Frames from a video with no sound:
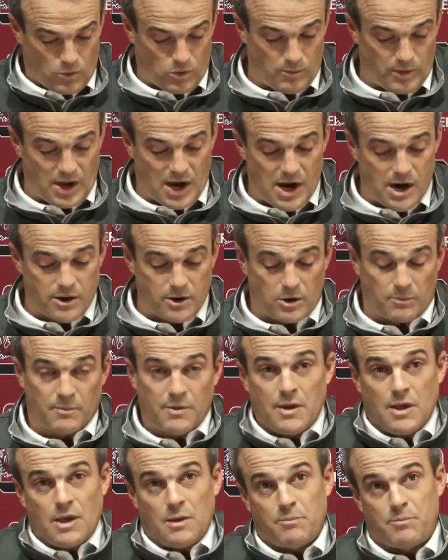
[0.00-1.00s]
when we hired
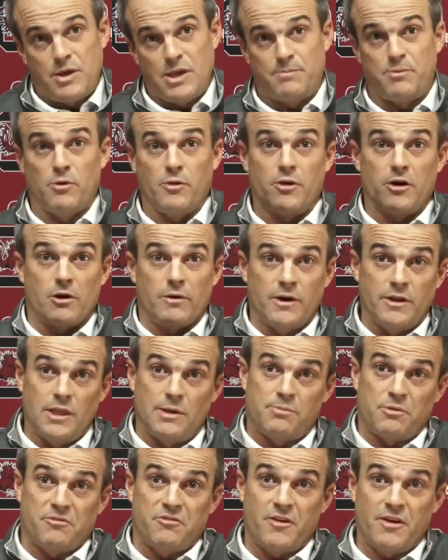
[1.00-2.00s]
them. People that are in
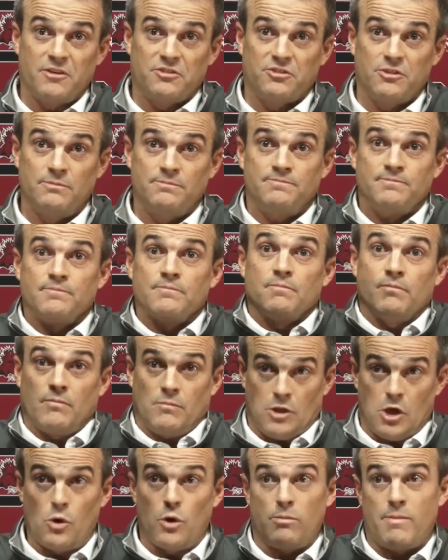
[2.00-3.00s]
the profession
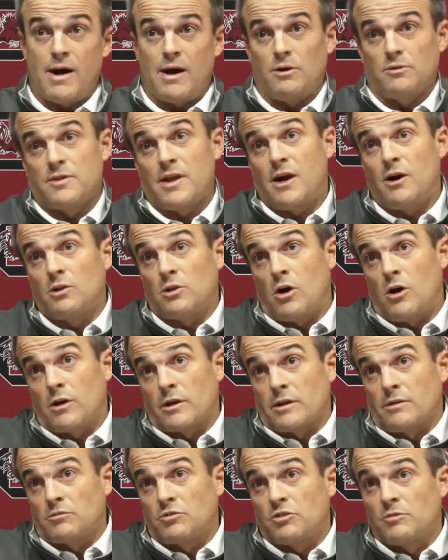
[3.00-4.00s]
know about Dowell
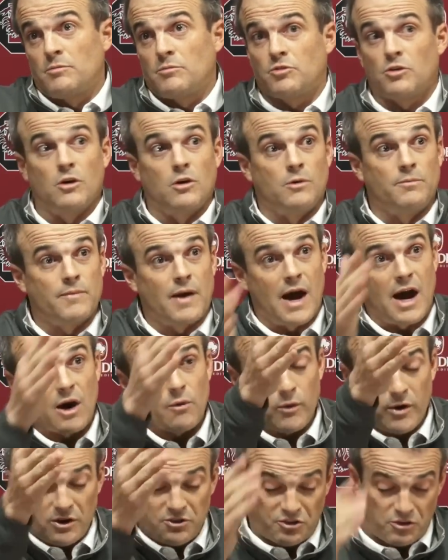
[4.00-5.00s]
Loggains. So
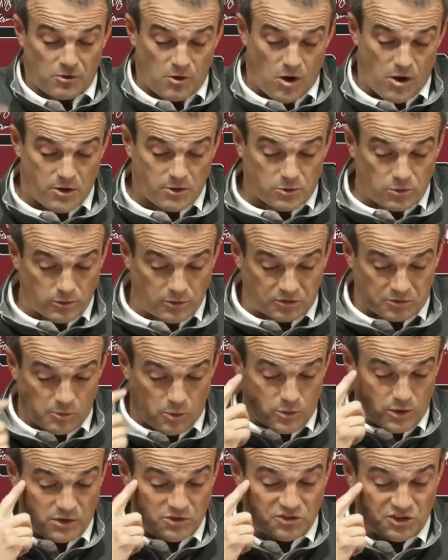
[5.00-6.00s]
I read your article this
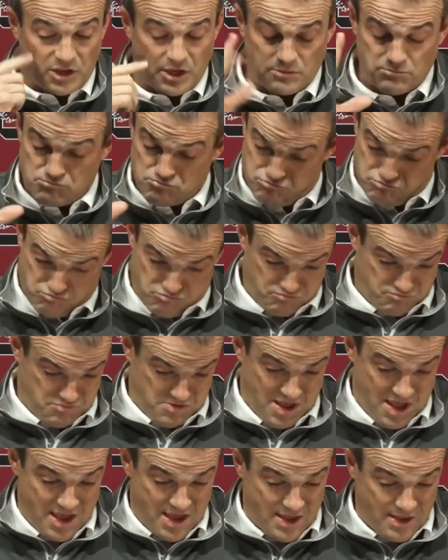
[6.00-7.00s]
morning, Gene,
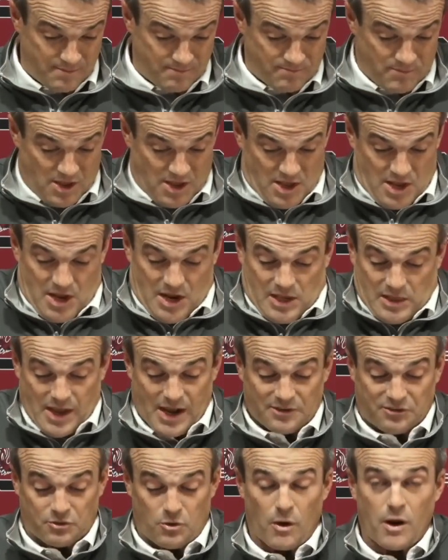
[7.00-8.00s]
and
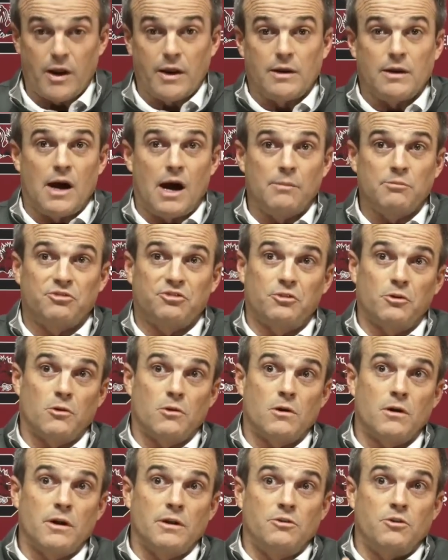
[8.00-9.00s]
that's great. I'm
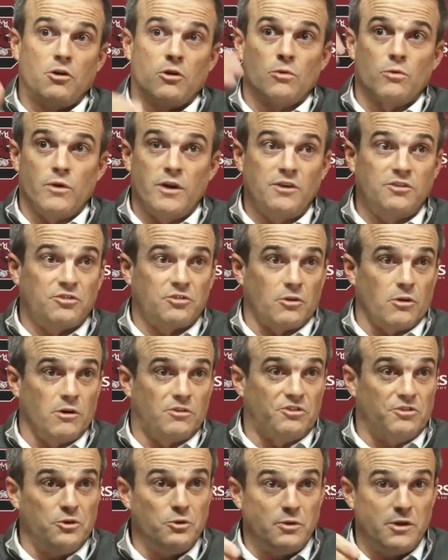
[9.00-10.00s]
sure in your
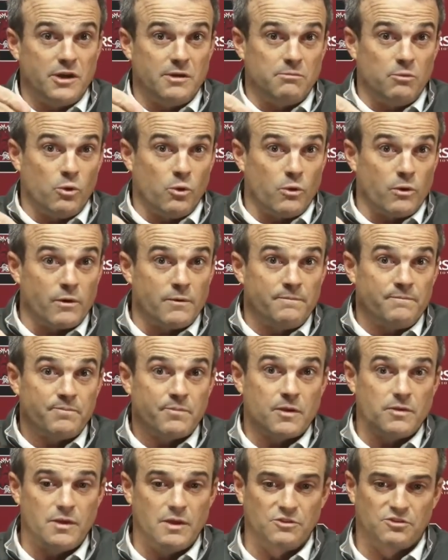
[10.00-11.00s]
research you did more
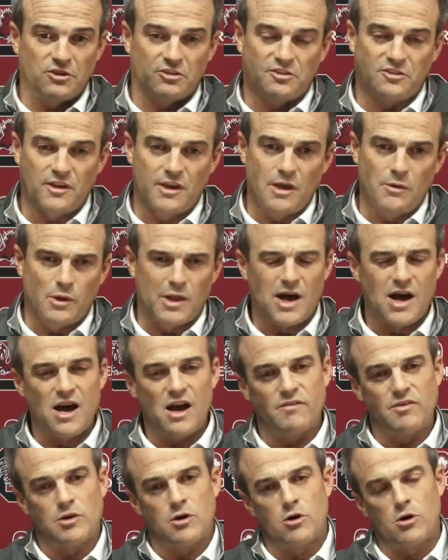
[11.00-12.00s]
than just say, well, I
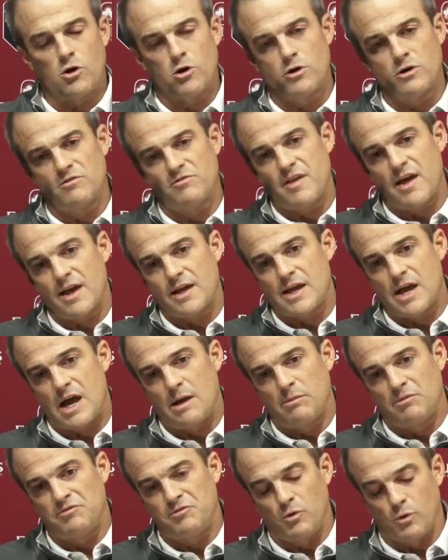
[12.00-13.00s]
haven't heard of that
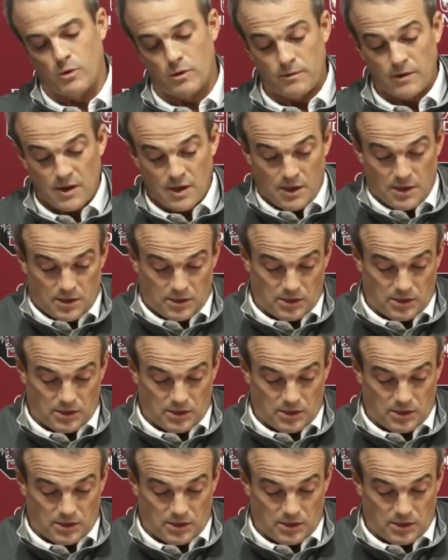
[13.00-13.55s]
guy before.